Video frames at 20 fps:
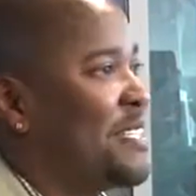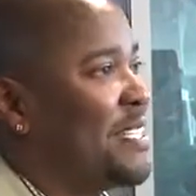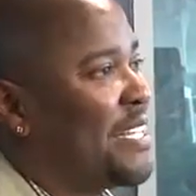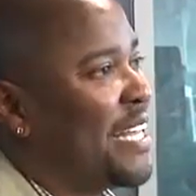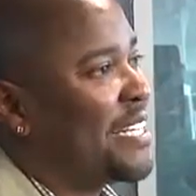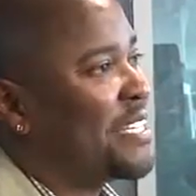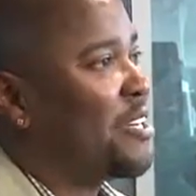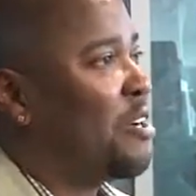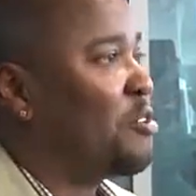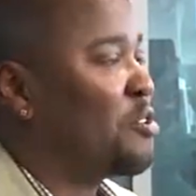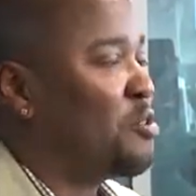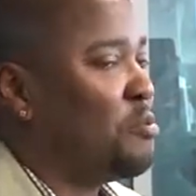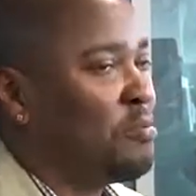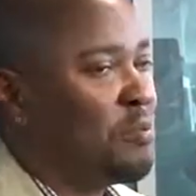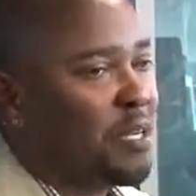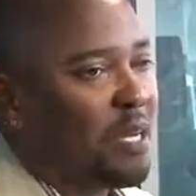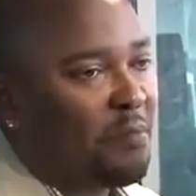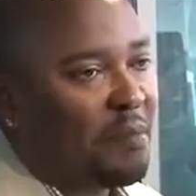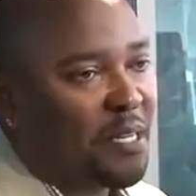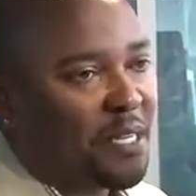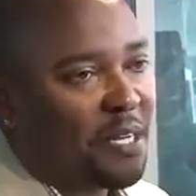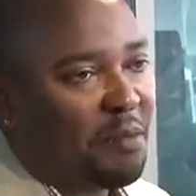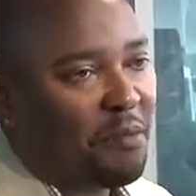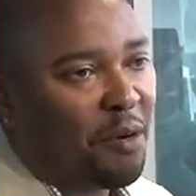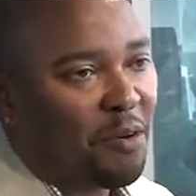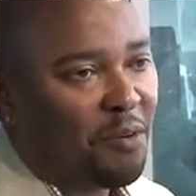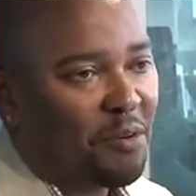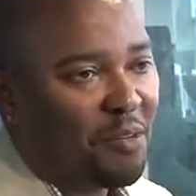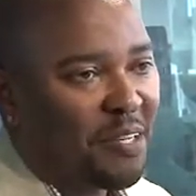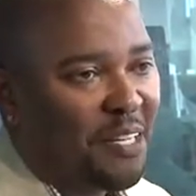That's all Snoop. I mean, come
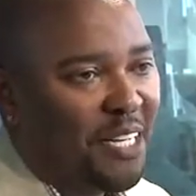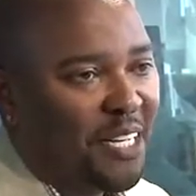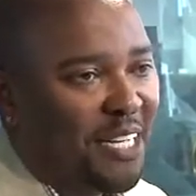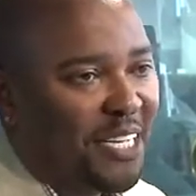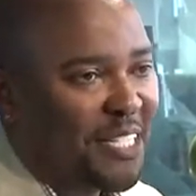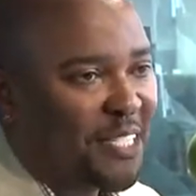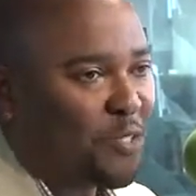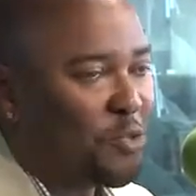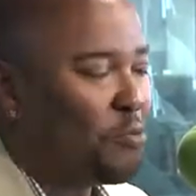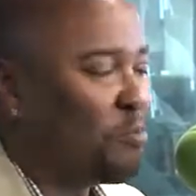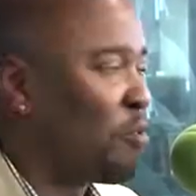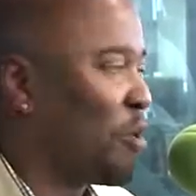on, Snoop